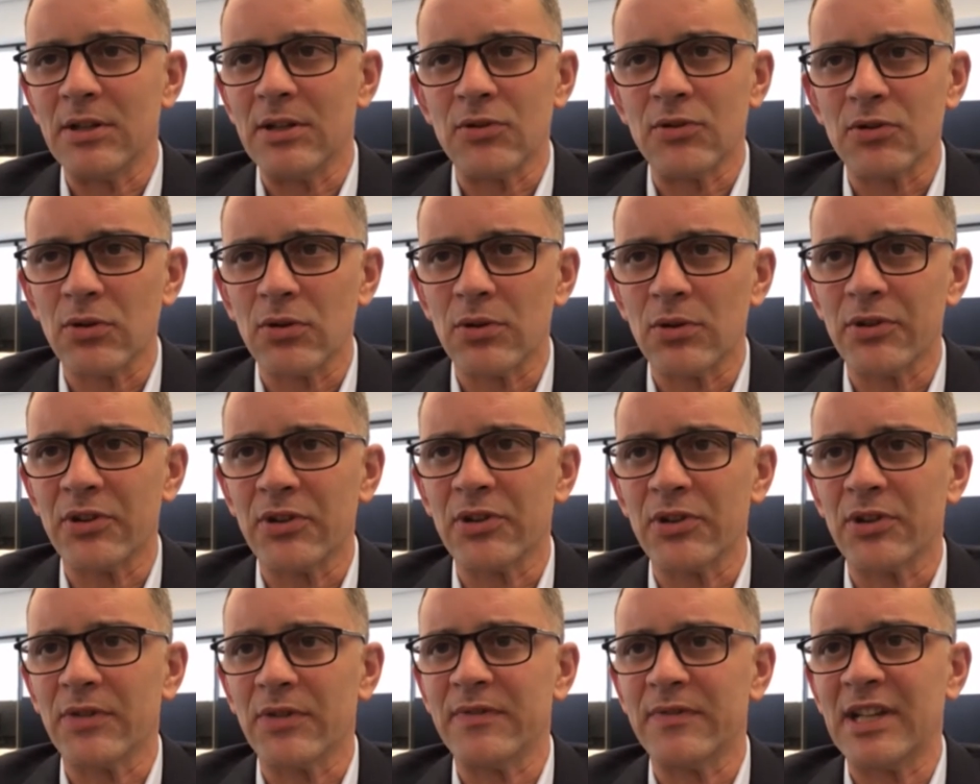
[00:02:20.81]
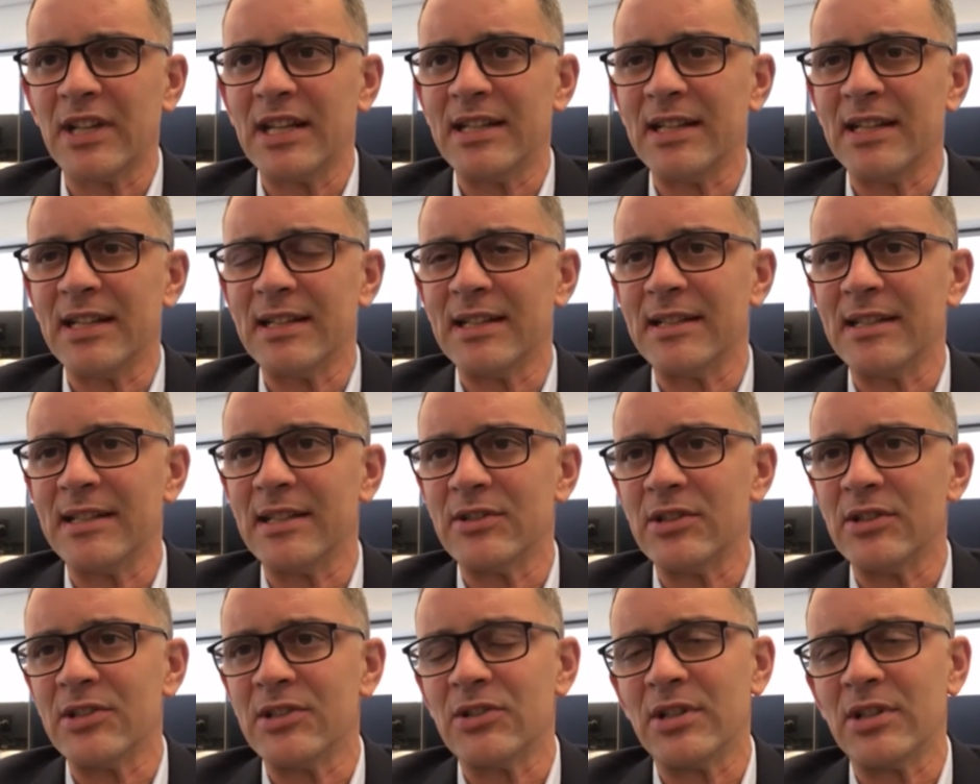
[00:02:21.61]
the sources of data that they're
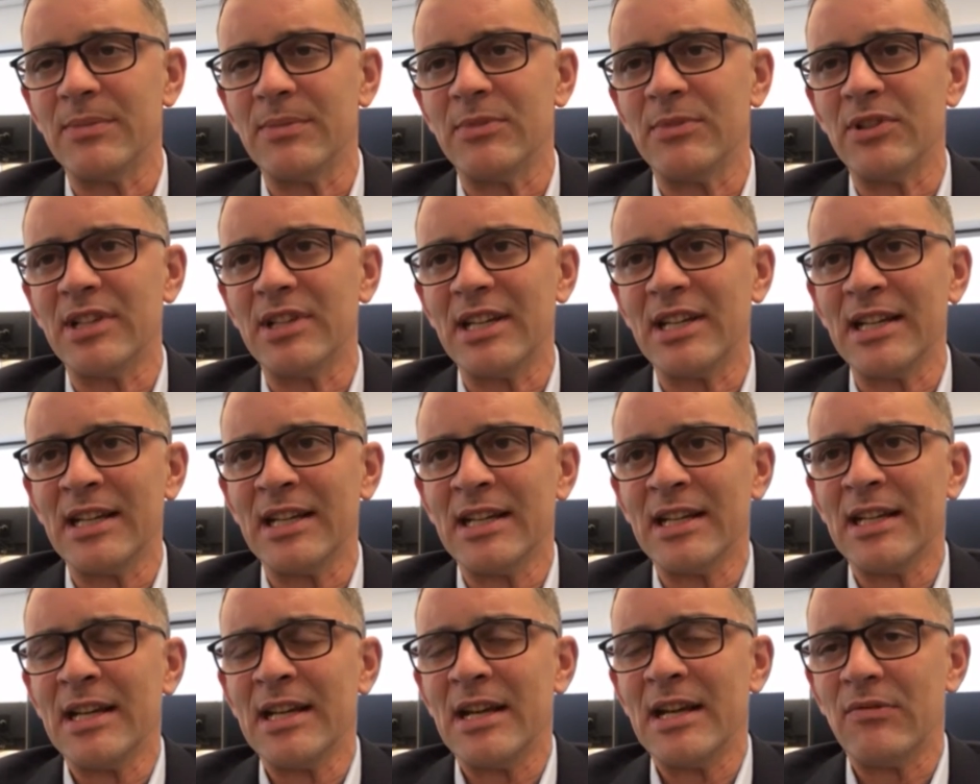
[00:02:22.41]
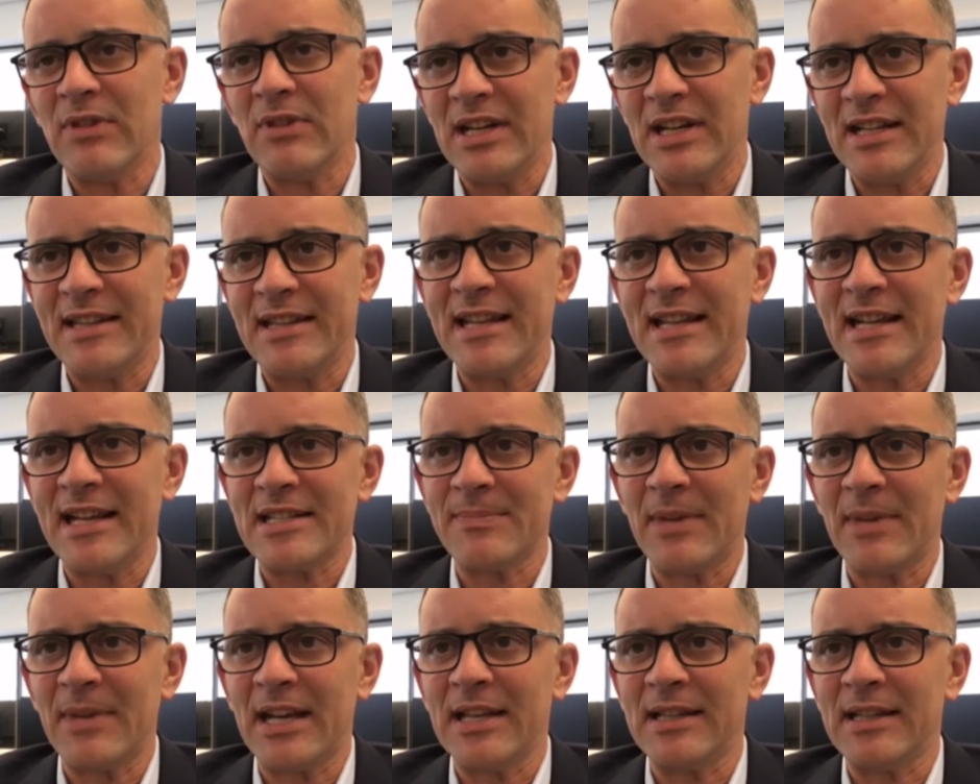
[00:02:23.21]
distributing really does
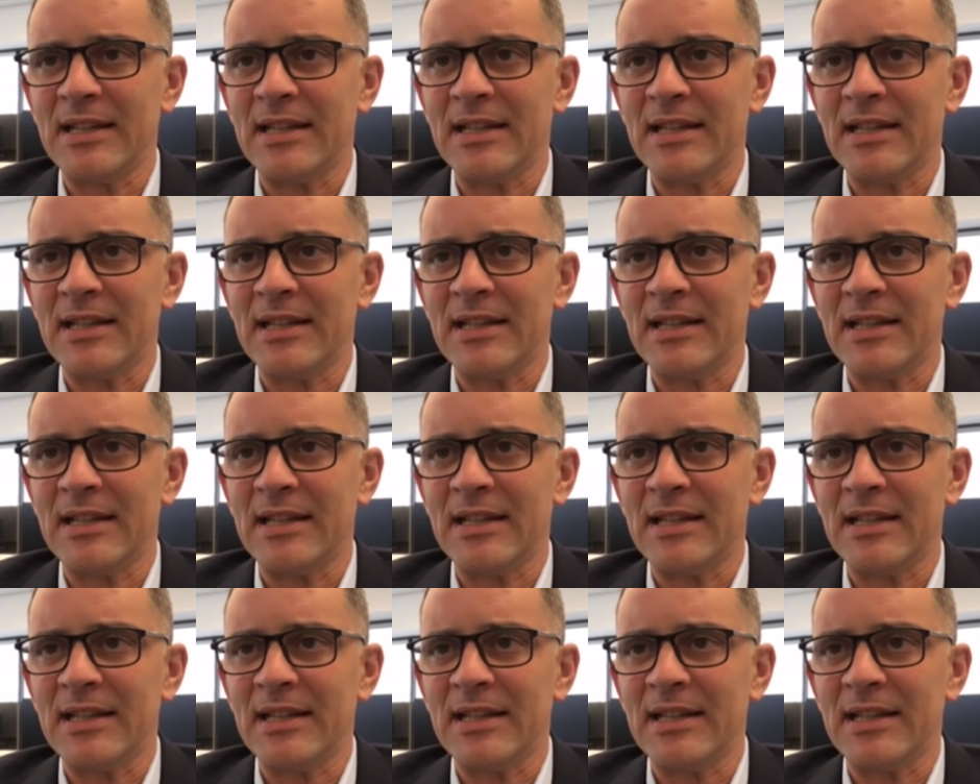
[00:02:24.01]
make a